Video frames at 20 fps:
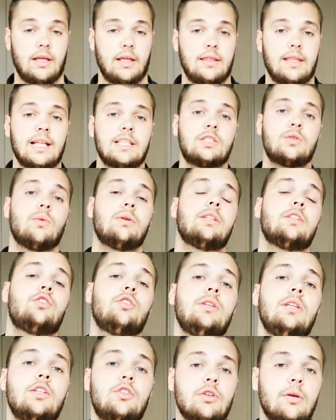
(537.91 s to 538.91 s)
That's the one that you
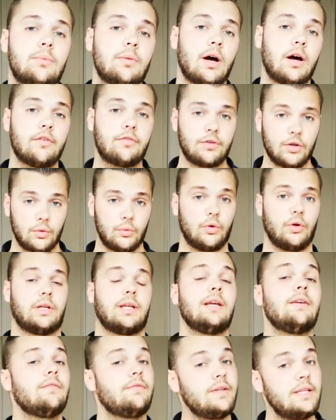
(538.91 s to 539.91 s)
need to apply for your
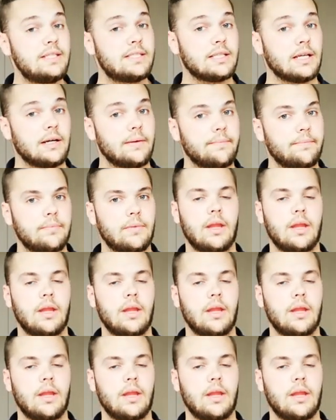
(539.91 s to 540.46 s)
working visa.